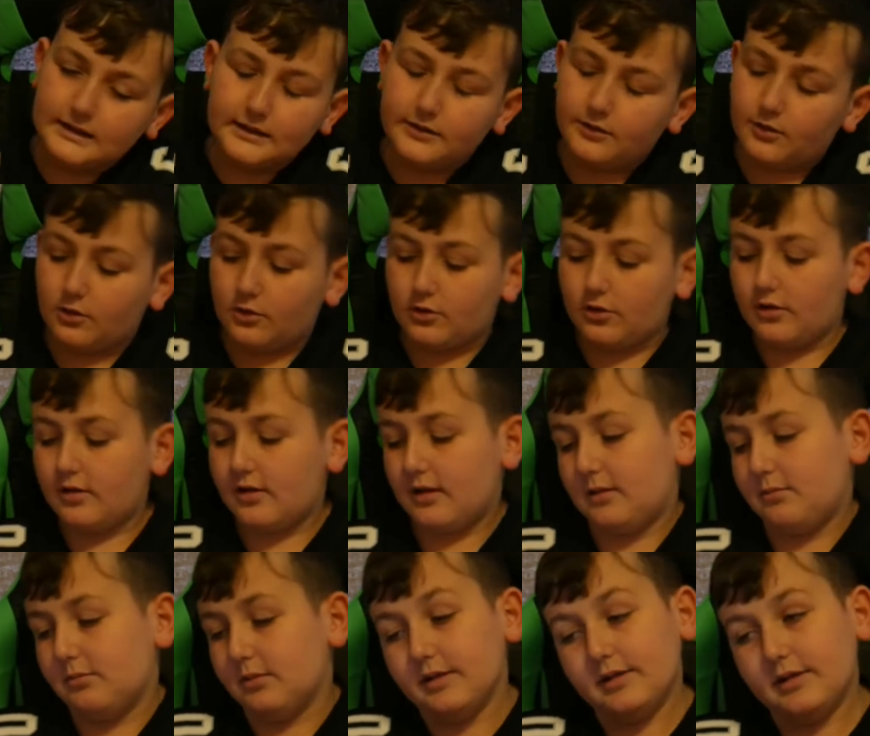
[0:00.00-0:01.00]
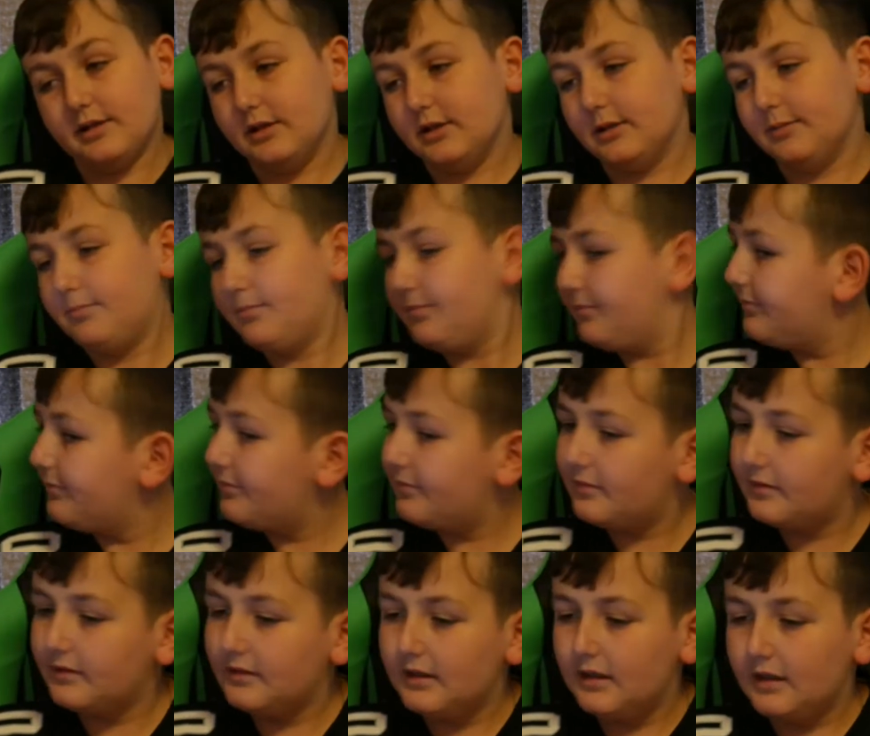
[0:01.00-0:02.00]
Not a good thing, but you know,
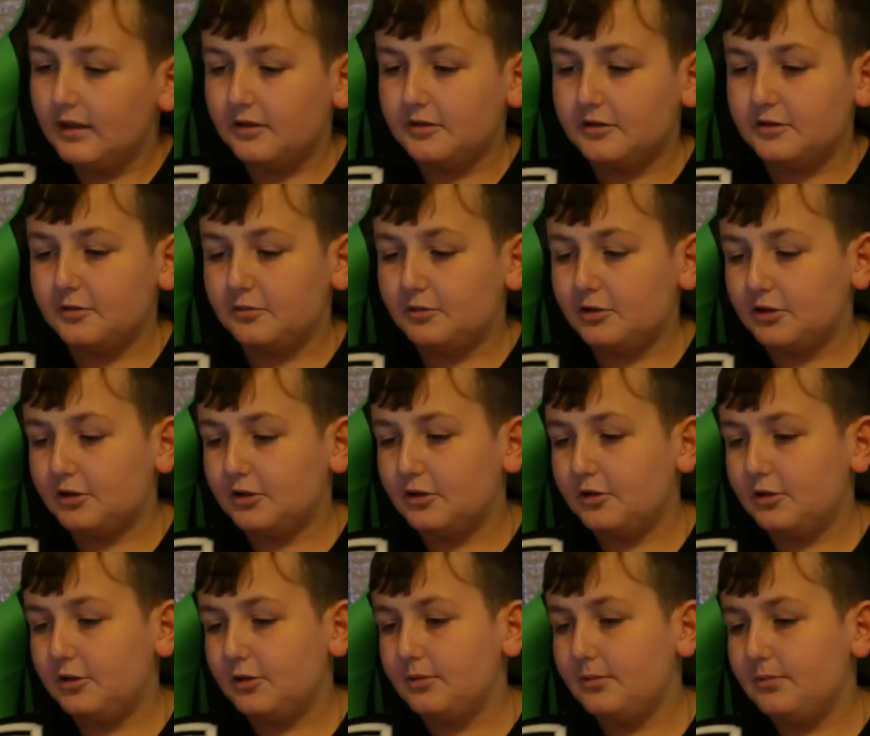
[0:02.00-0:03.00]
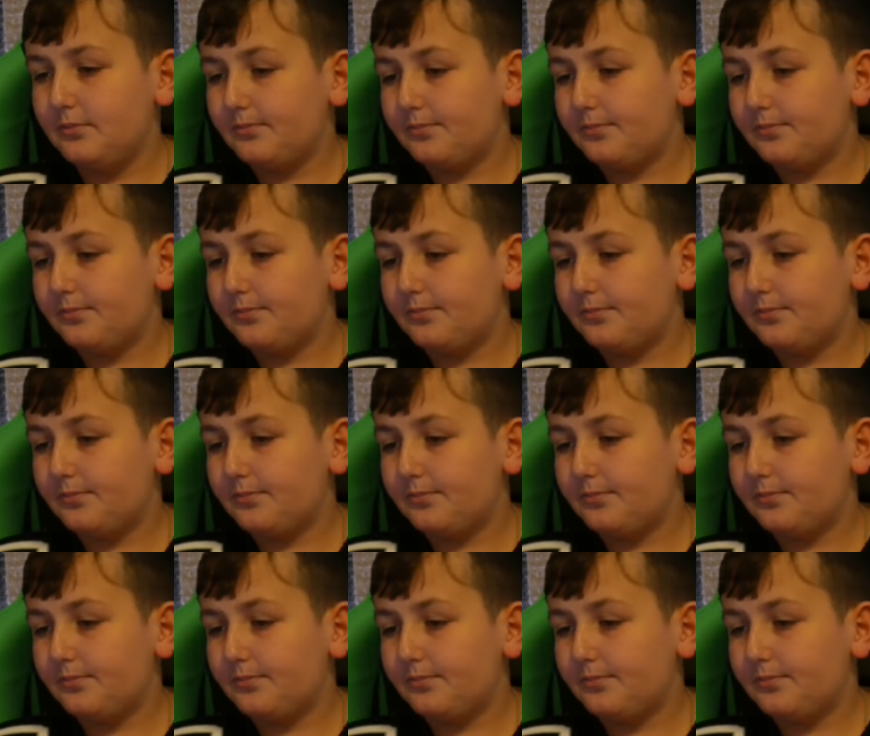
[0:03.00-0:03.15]
gotta do what you gotta do.